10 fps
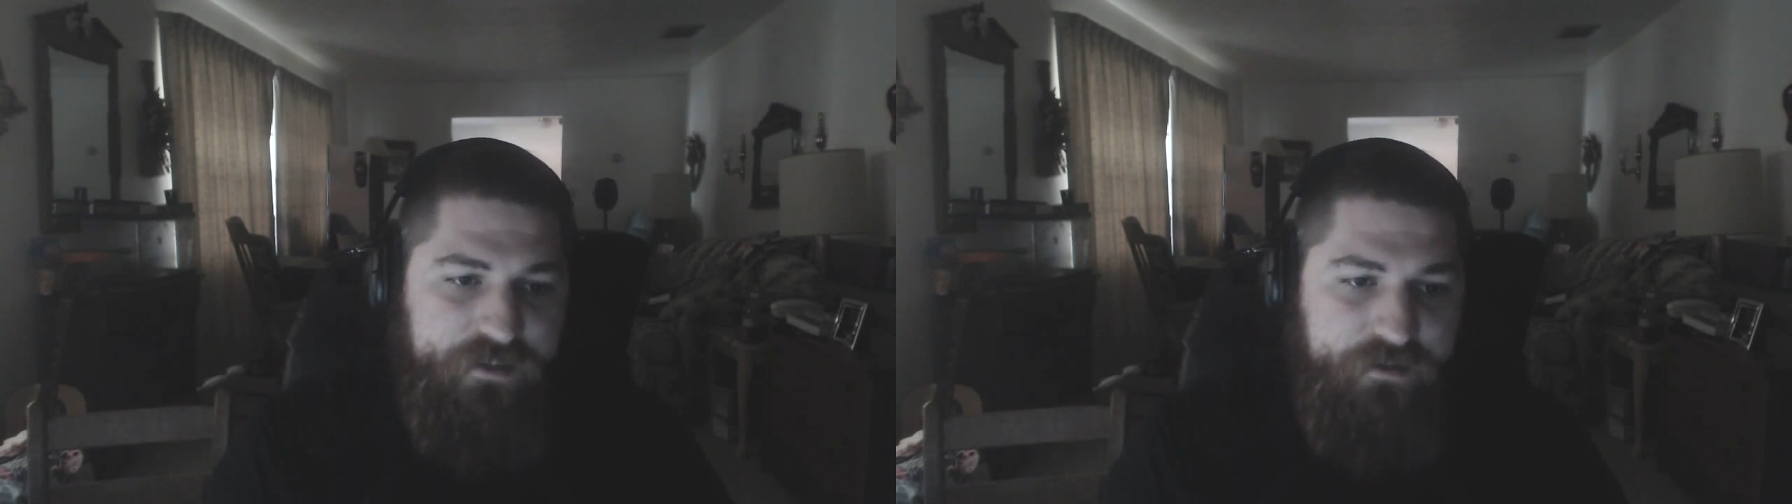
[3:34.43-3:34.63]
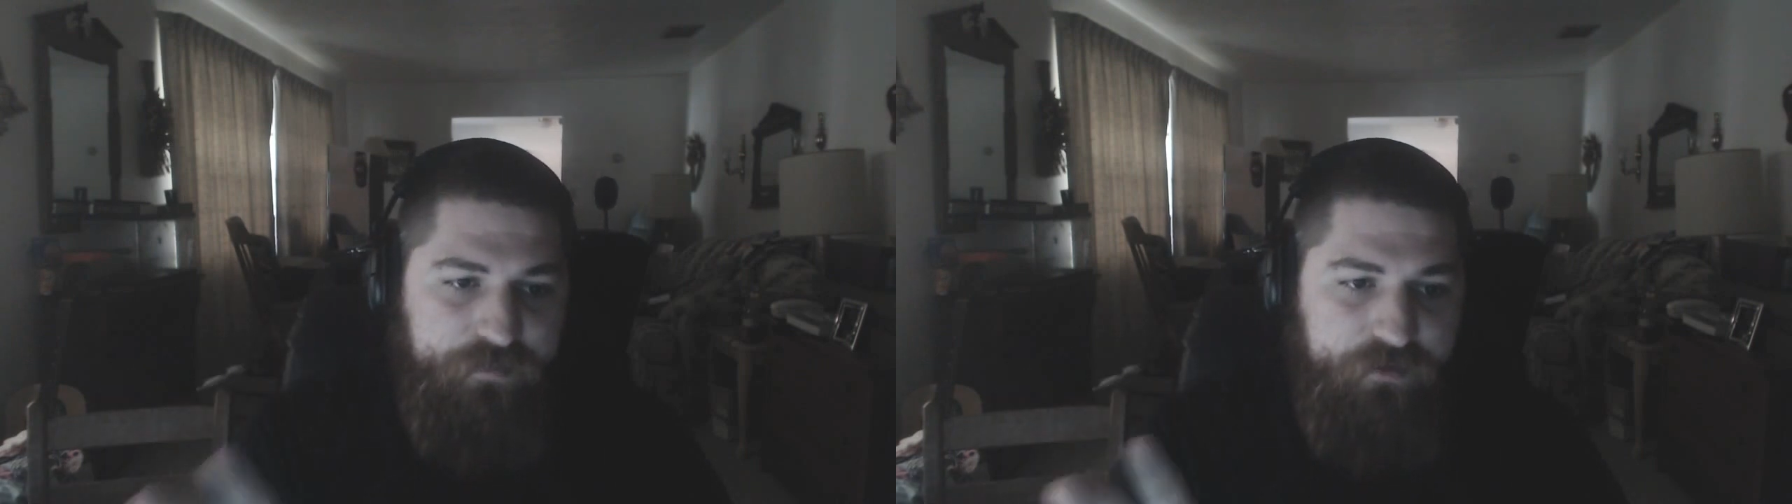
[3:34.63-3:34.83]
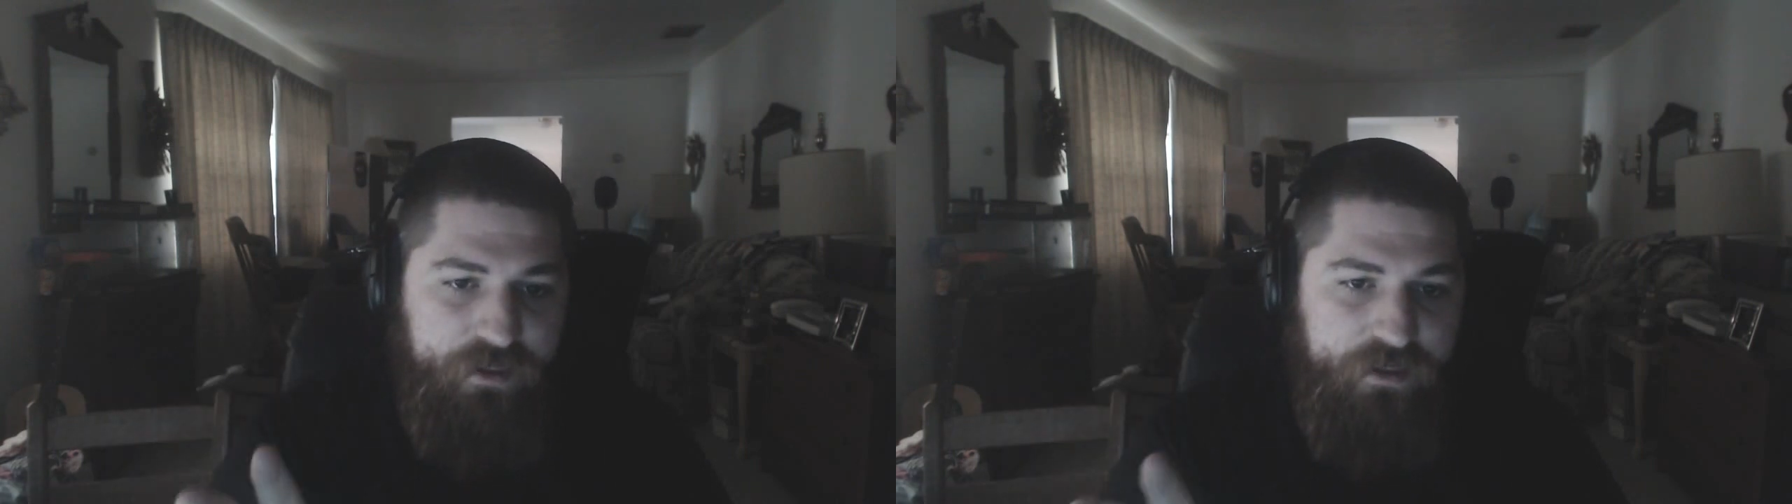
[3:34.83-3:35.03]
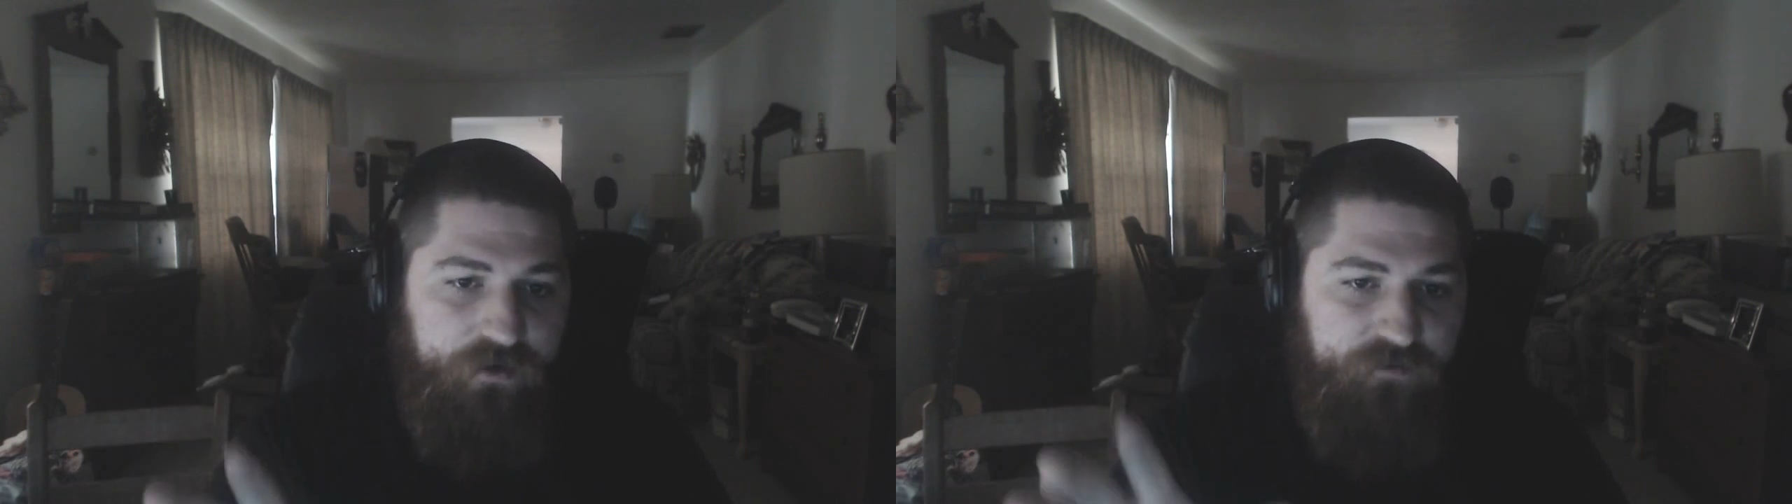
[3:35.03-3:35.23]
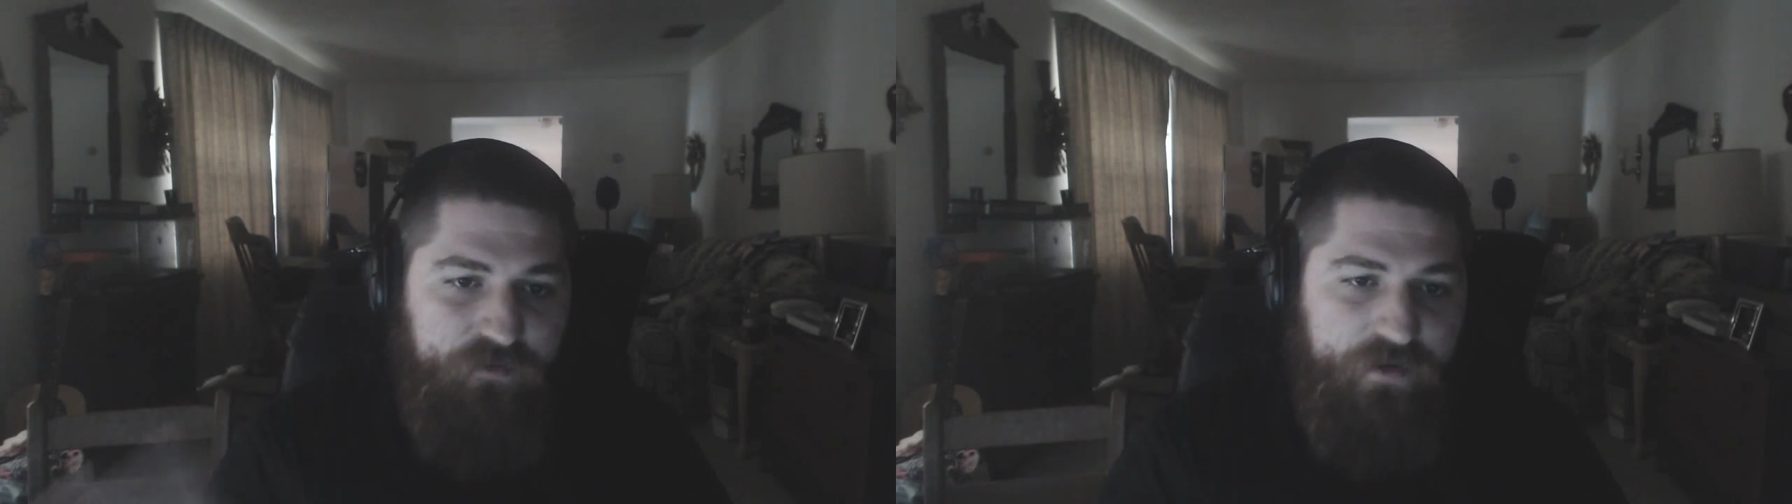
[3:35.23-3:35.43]
and then putting
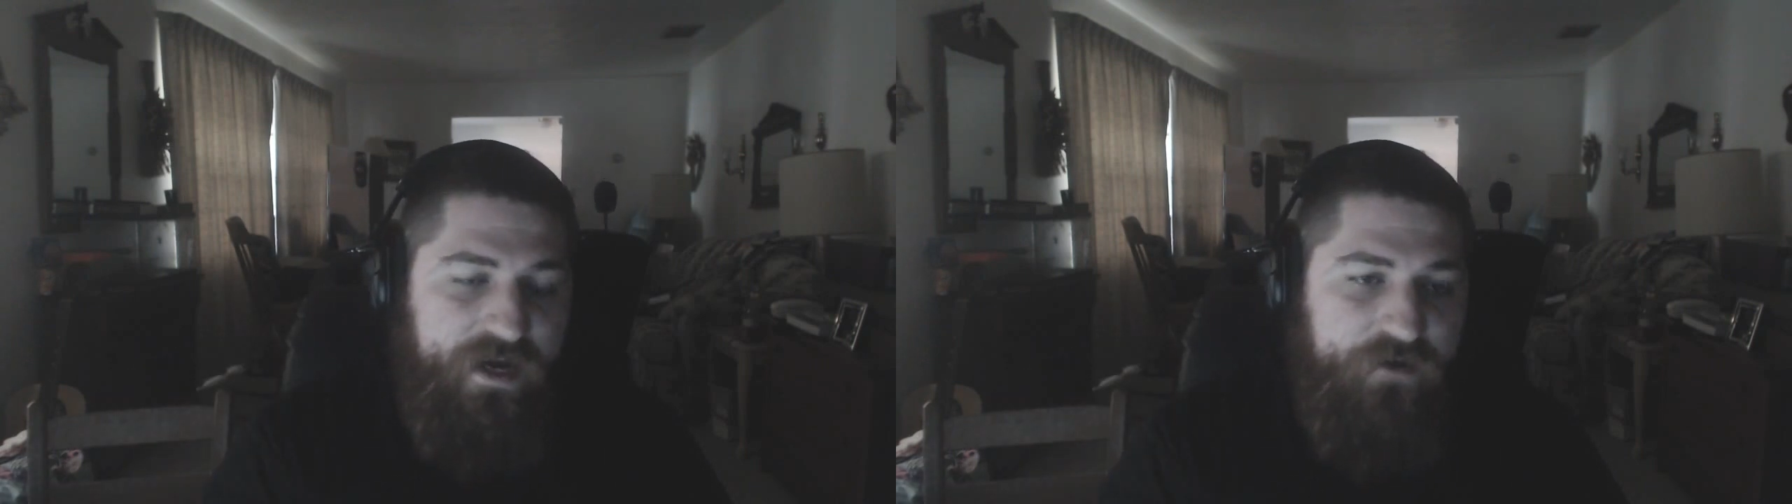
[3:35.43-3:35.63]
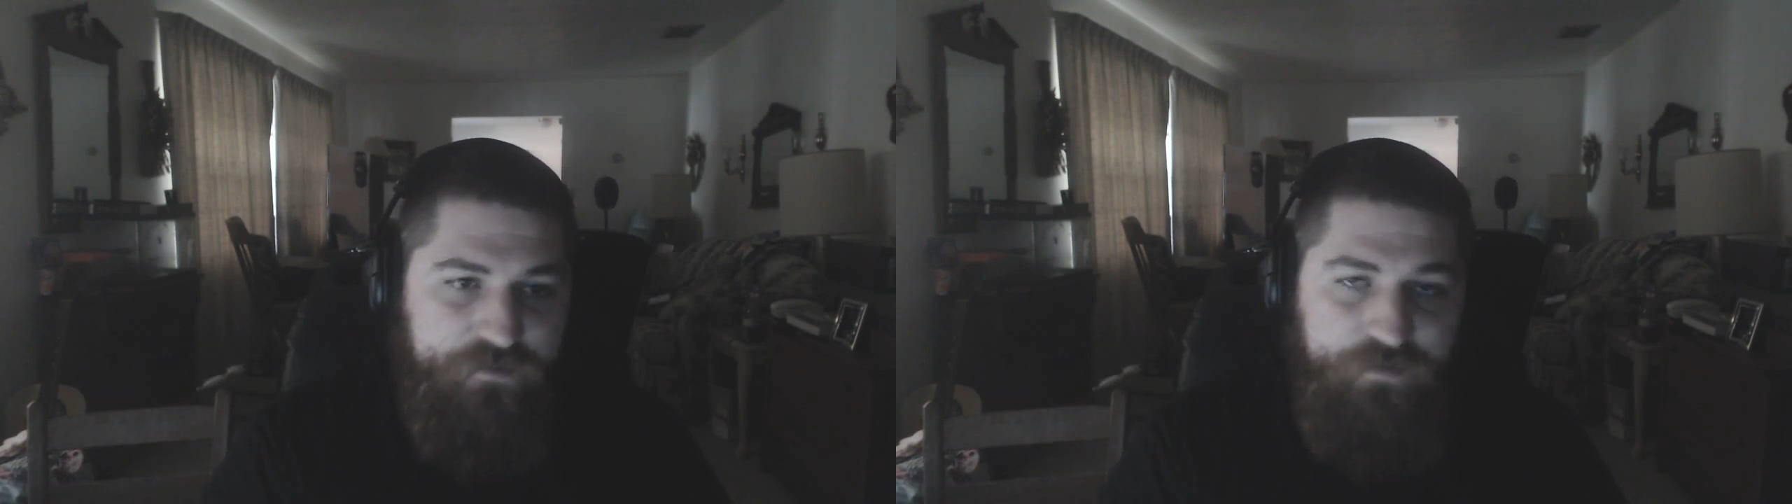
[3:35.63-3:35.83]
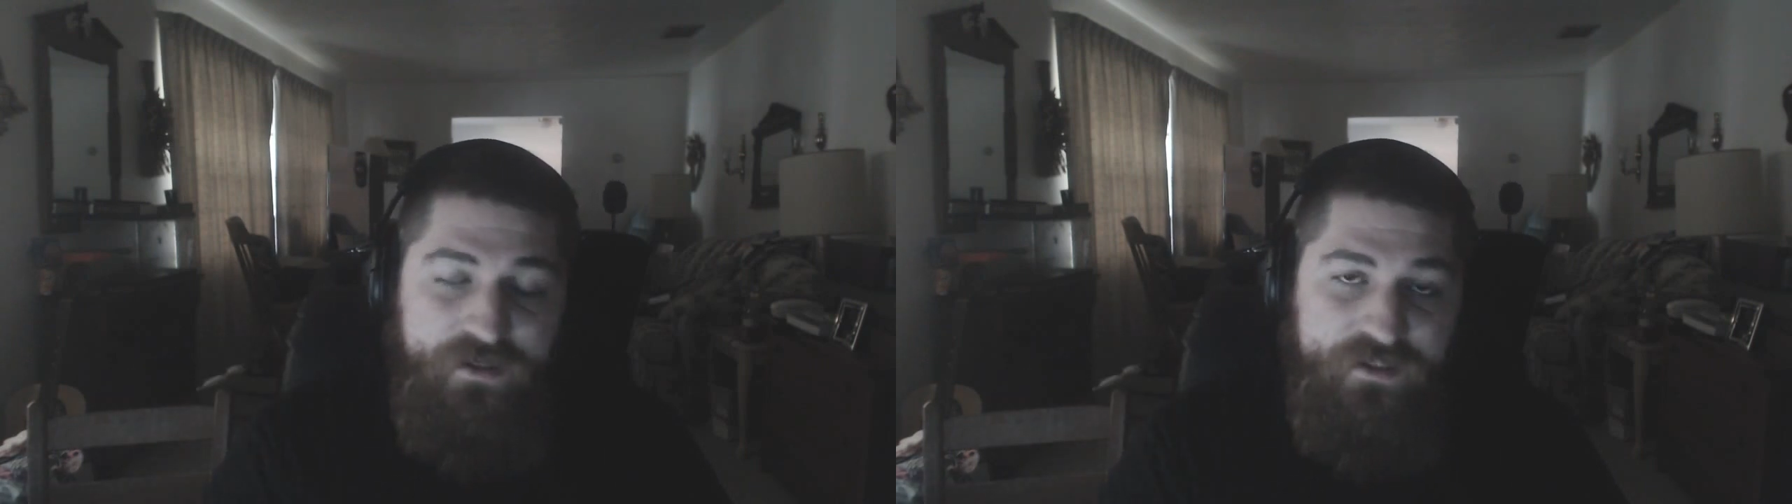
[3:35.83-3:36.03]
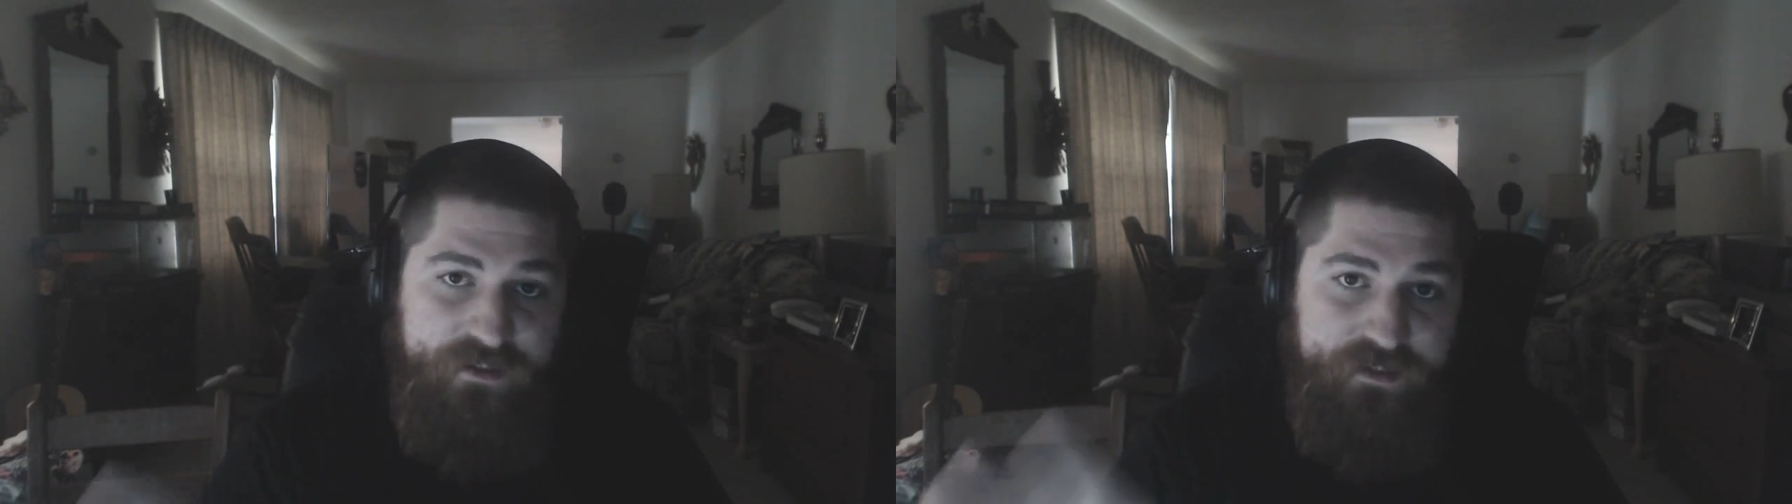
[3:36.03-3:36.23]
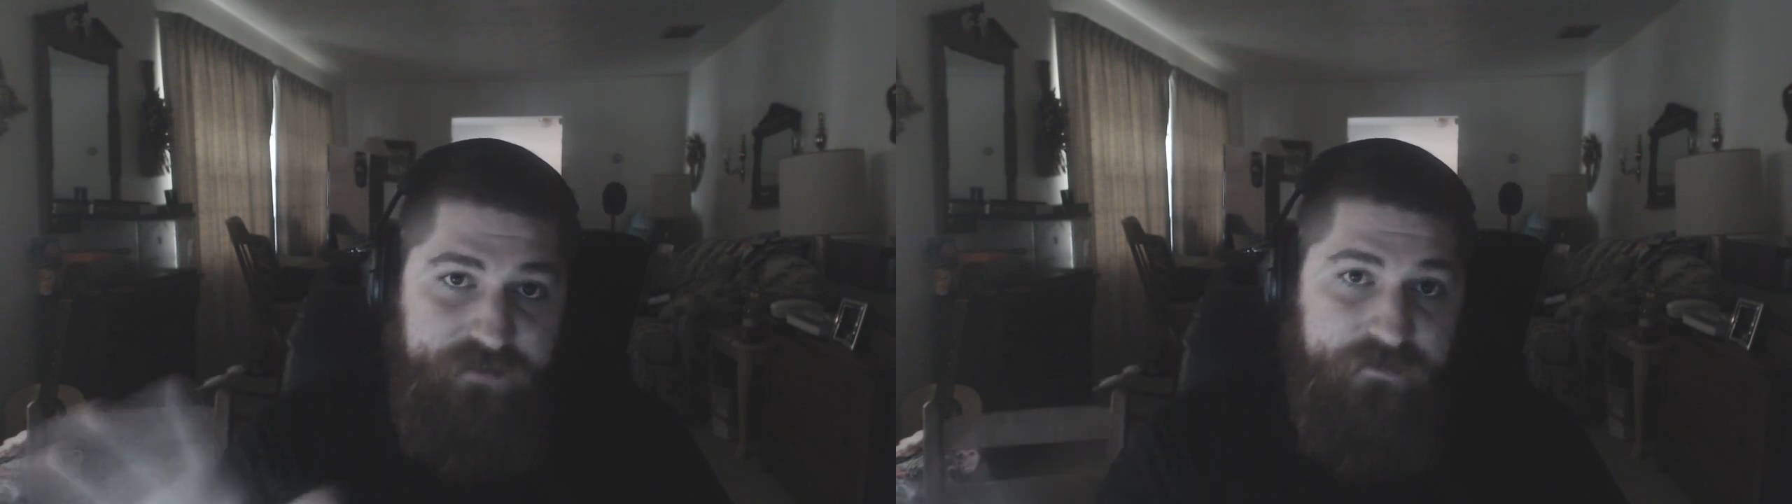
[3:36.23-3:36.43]
40 hours plus into
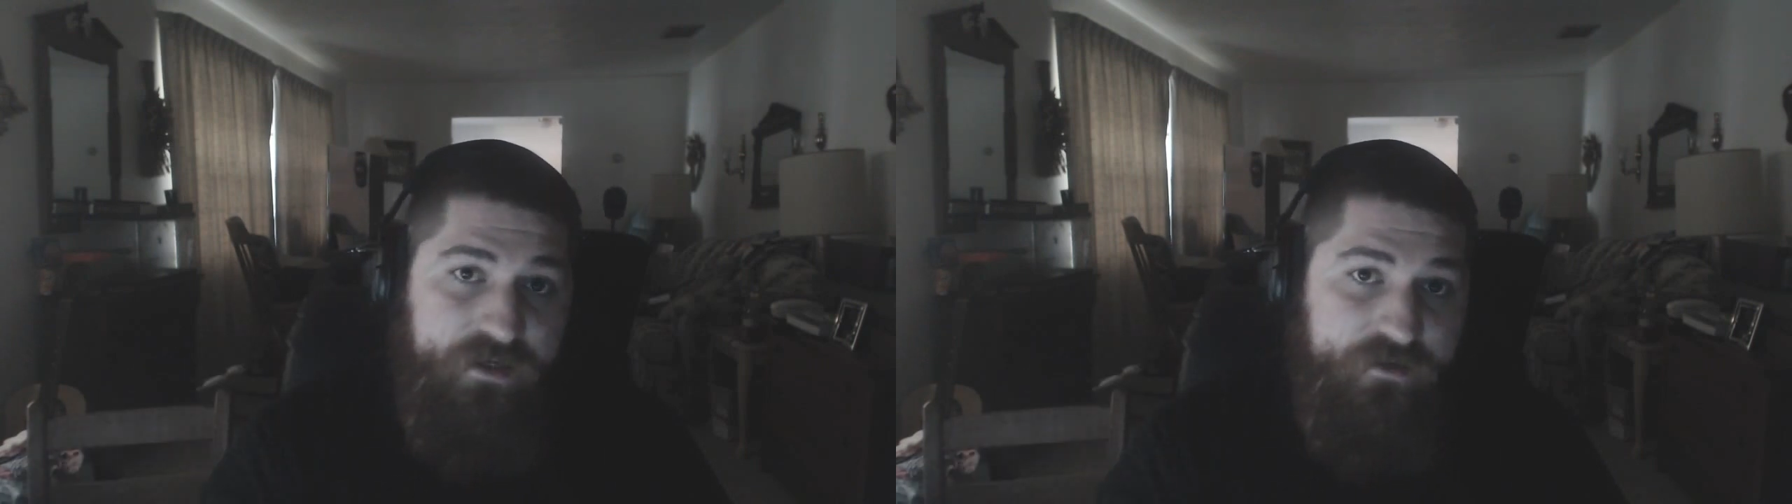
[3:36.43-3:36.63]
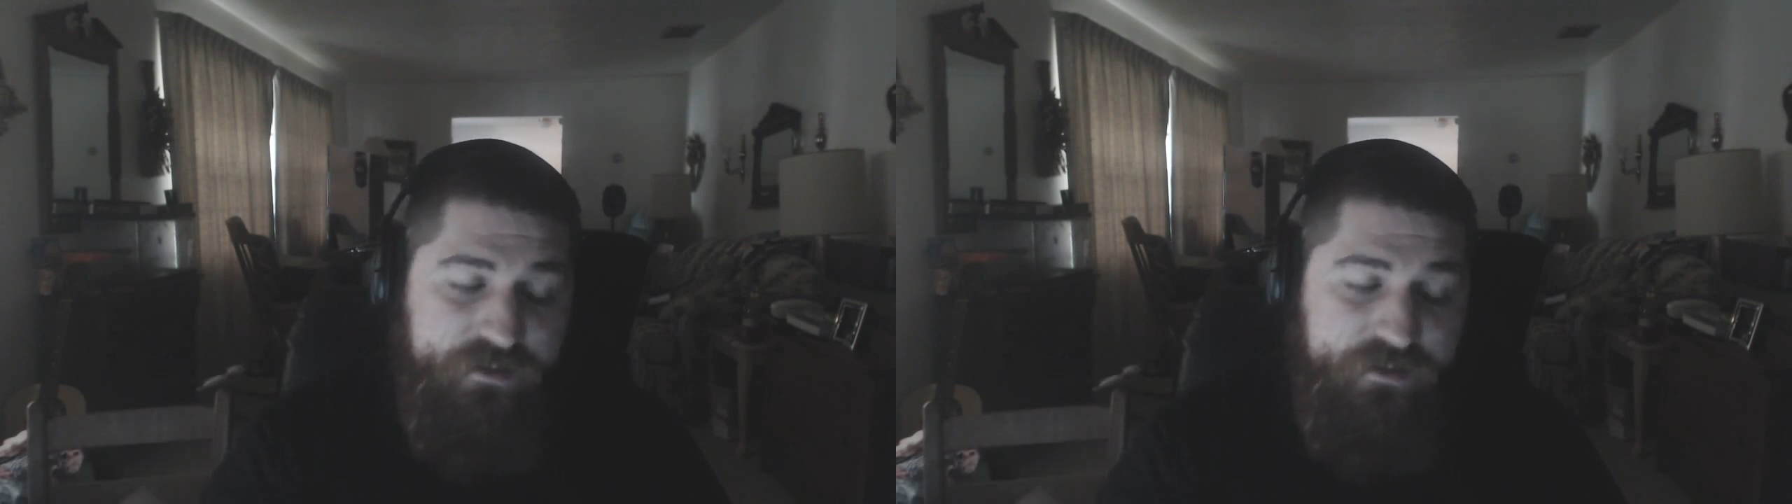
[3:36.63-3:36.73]
something else,